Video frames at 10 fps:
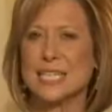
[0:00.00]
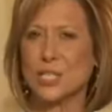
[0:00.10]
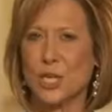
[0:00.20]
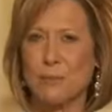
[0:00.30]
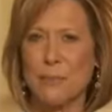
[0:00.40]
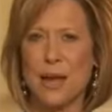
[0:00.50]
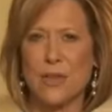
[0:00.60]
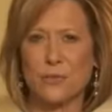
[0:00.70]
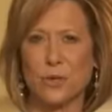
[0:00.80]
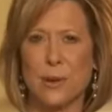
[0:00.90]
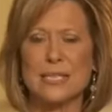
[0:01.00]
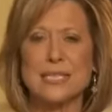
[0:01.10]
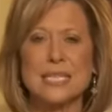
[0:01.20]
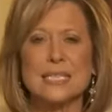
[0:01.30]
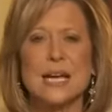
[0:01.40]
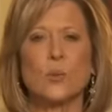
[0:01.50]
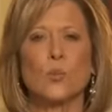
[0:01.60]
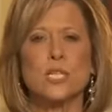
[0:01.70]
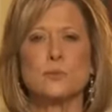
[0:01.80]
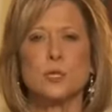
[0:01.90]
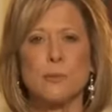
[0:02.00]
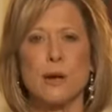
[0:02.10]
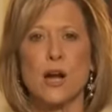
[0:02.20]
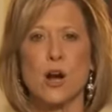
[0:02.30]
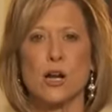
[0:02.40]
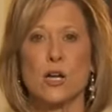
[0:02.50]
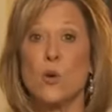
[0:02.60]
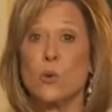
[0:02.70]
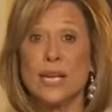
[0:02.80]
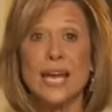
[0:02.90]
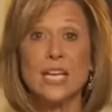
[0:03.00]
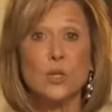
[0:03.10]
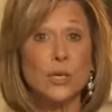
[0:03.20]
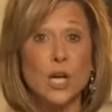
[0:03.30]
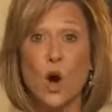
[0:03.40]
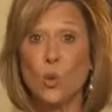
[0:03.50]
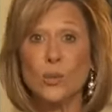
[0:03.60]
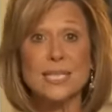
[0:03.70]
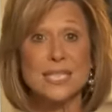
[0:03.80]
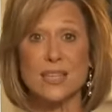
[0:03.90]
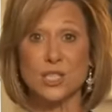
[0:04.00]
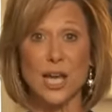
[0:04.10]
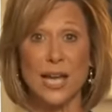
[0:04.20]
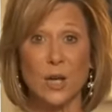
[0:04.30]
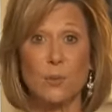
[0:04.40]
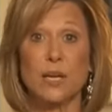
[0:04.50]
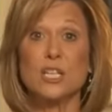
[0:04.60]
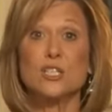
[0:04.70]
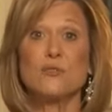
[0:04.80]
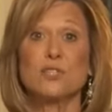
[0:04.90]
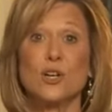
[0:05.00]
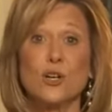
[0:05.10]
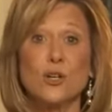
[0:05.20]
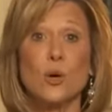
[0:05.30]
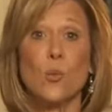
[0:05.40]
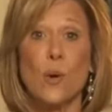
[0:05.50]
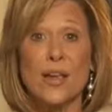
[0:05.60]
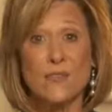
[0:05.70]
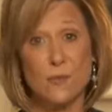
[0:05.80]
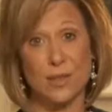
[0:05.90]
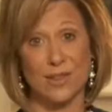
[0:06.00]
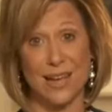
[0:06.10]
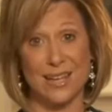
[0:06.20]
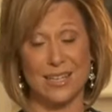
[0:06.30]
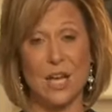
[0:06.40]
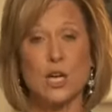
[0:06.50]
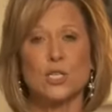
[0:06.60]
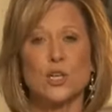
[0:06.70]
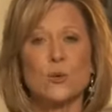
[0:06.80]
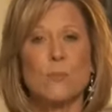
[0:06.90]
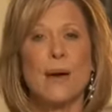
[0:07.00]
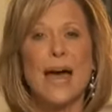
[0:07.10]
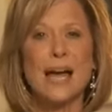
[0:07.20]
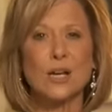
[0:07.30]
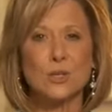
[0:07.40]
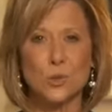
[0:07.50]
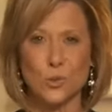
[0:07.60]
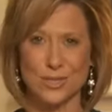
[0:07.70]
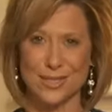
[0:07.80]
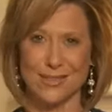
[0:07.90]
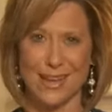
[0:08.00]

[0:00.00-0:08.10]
as I stood in my bathroom, I sensed God whisper to my heart, Renee, you can only see the shadow because you've turned away from the light. Turn back towards the